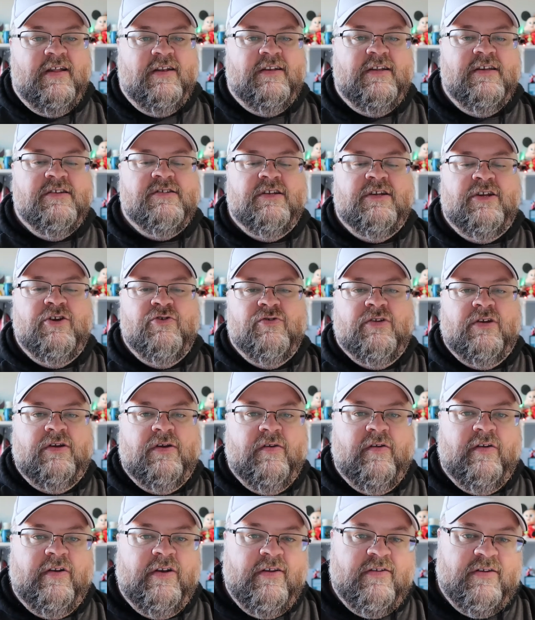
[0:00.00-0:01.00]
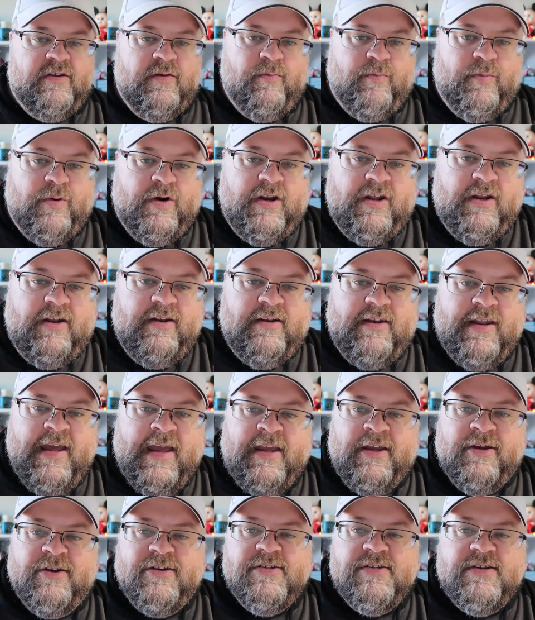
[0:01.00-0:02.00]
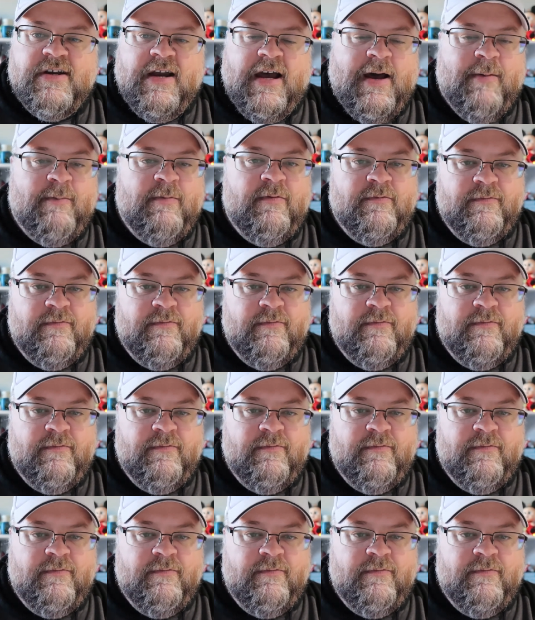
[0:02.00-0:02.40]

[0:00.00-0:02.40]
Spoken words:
Disney usually does a pretty dang good job